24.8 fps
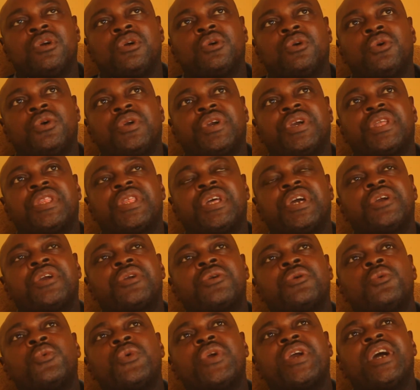Okay, thank
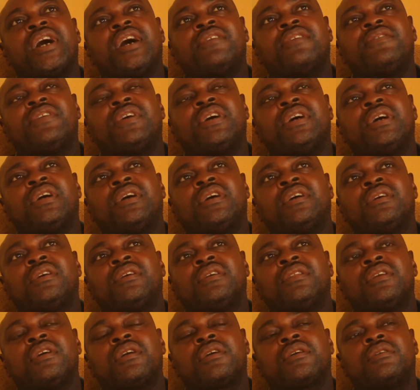you. We have
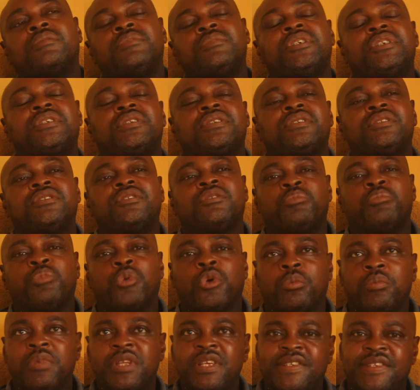the committee on
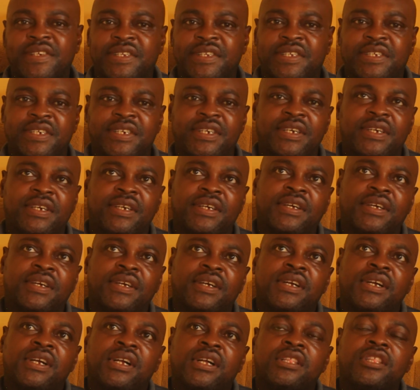publicity.
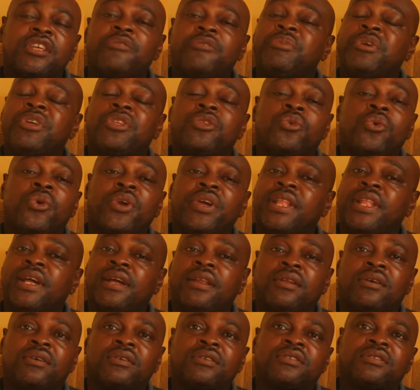They've been doing a
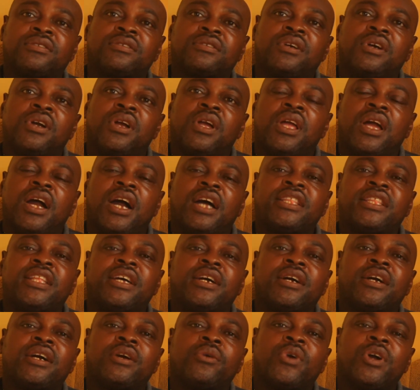lot. And
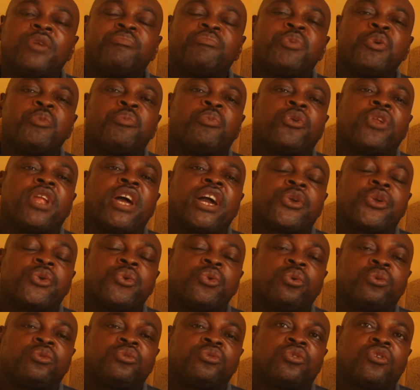when people like
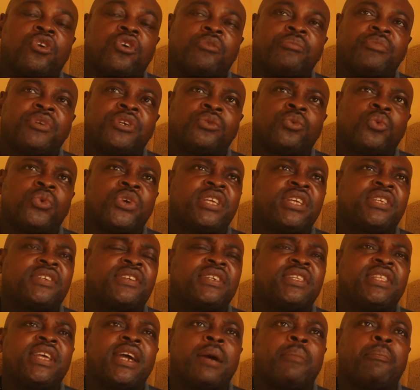you to come in, we
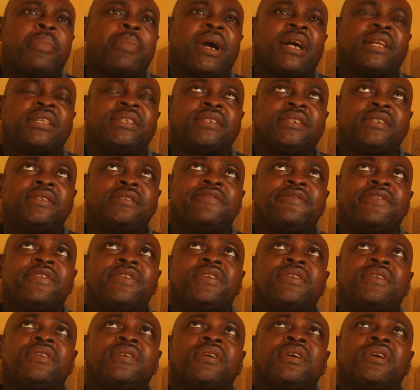see their part
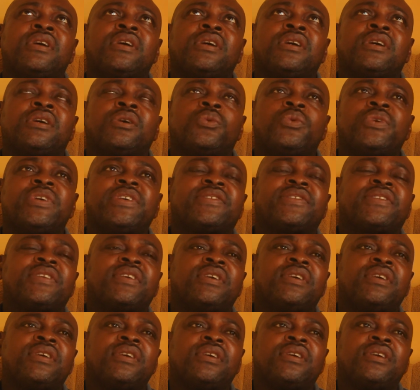TV, we
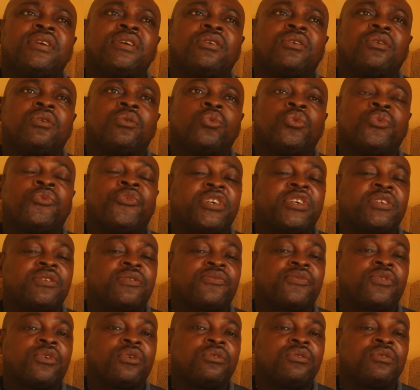see, or we first
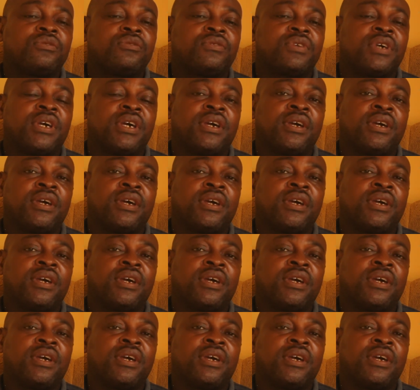of all use,